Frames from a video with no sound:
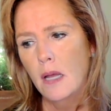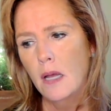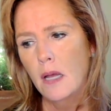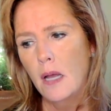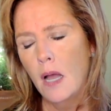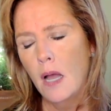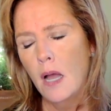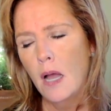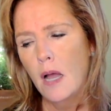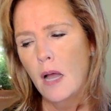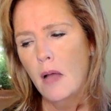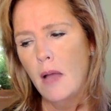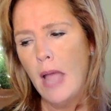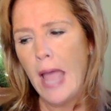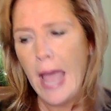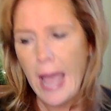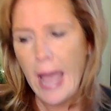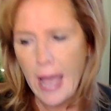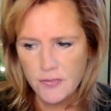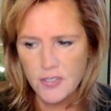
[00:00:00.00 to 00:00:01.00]

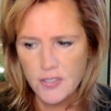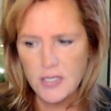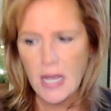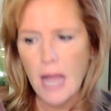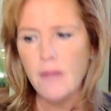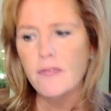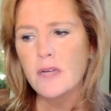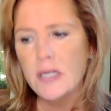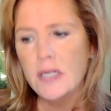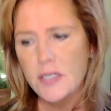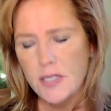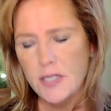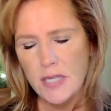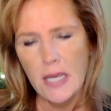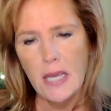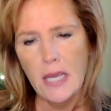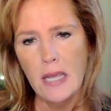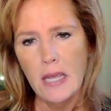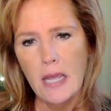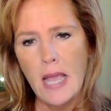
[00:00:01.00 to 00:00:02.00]
have
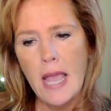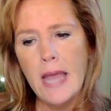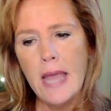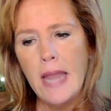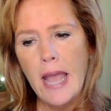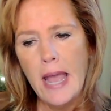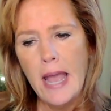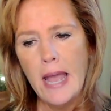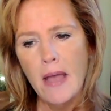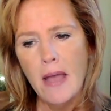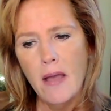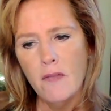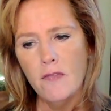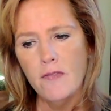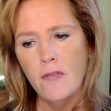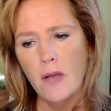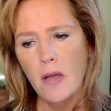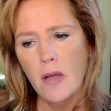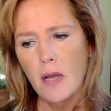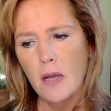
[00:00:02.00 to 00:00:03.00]
sovereignty and
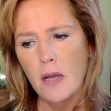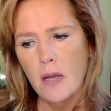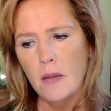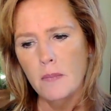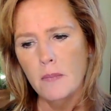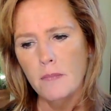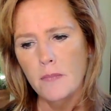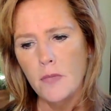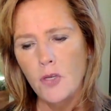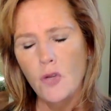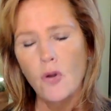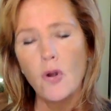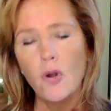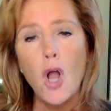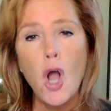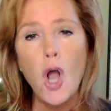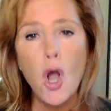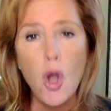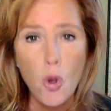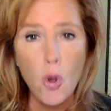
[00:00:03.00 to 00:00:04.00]
have your
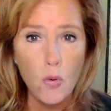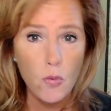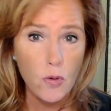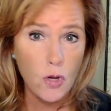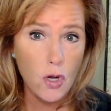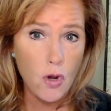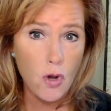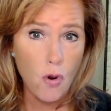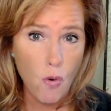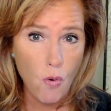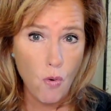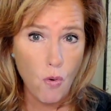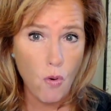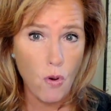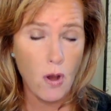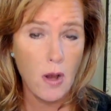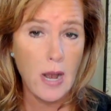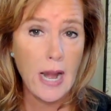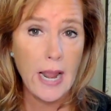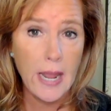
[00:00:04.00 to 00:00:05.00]
own
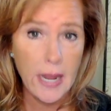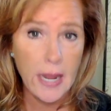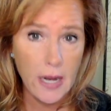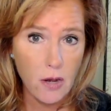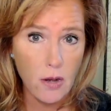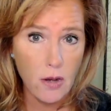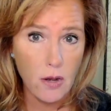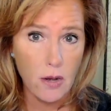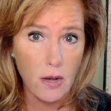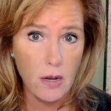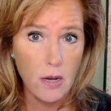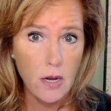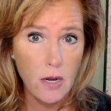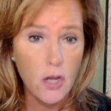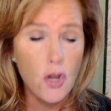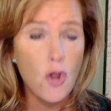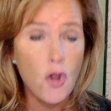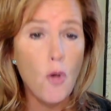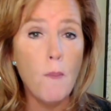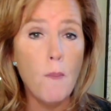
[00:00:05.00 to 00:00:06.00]
core anchor,
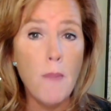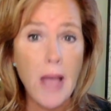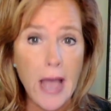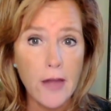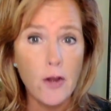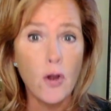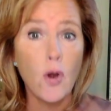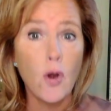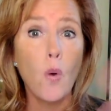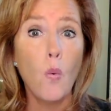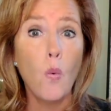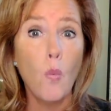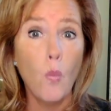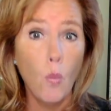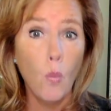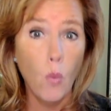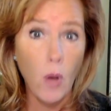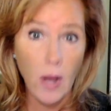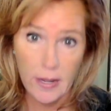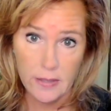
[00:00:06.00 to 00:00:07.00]
no matter
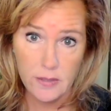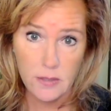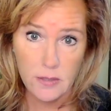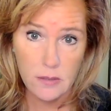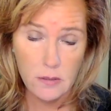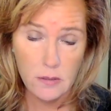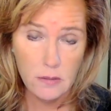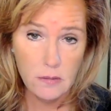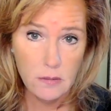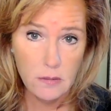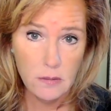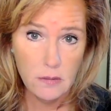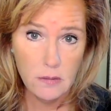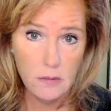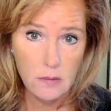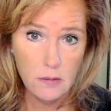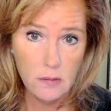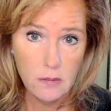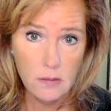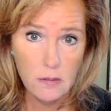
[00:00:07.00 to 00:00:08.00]
what.
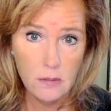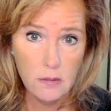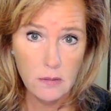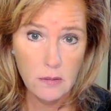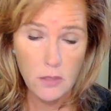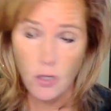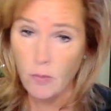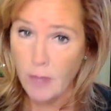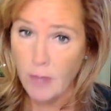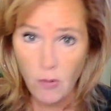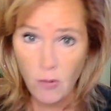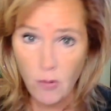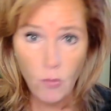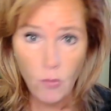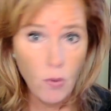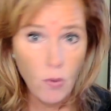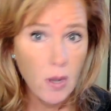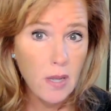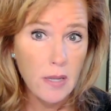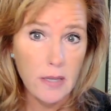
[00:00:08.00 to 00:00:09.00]
No matter
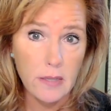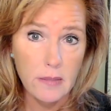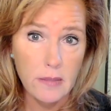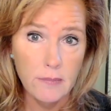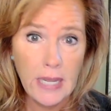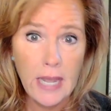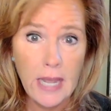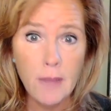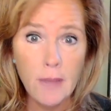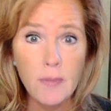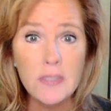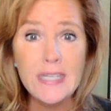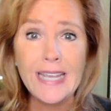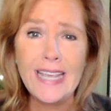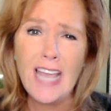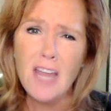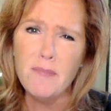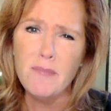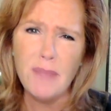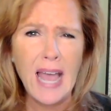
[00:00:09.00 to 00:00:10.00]
what, be able to
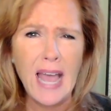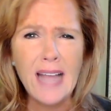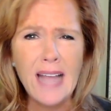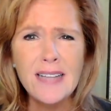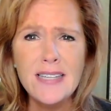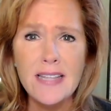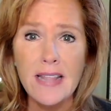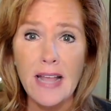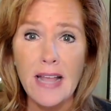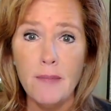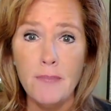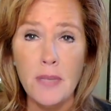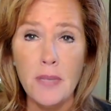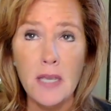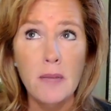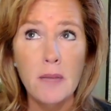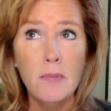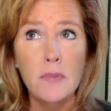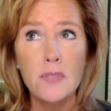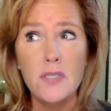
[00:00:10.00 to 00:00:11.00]
get back to that, be
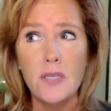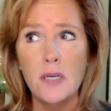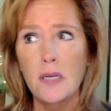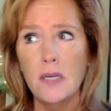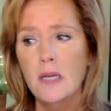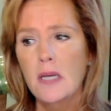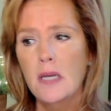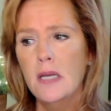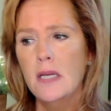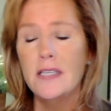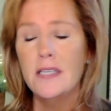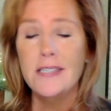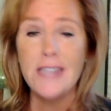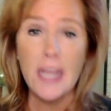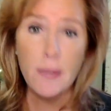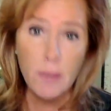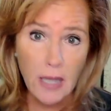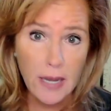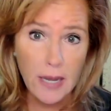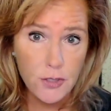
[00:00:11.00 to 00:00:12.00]
able to
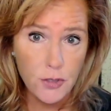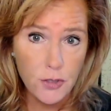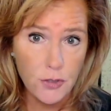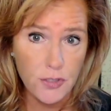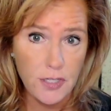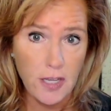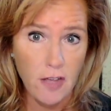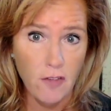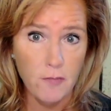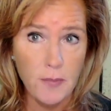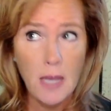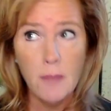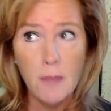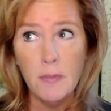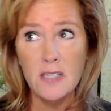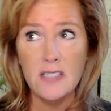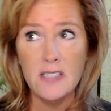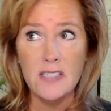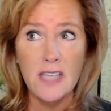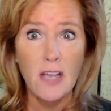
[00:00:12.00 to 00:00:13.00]
stabilize yourself, be able
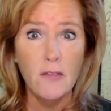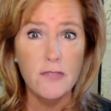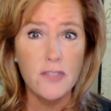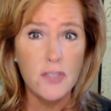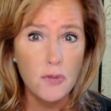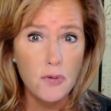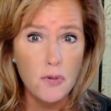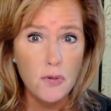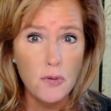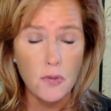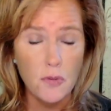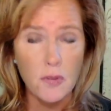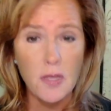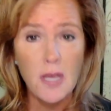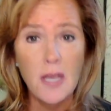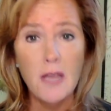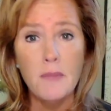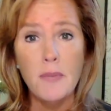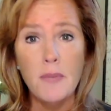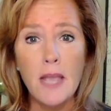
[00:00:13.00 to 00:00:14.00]
to self-soothe,
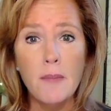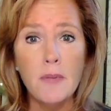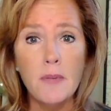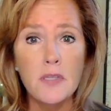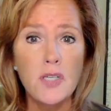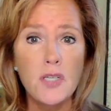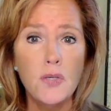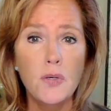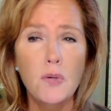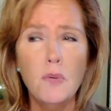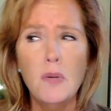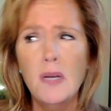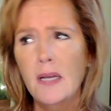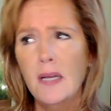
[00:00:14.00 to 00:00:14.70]
be able to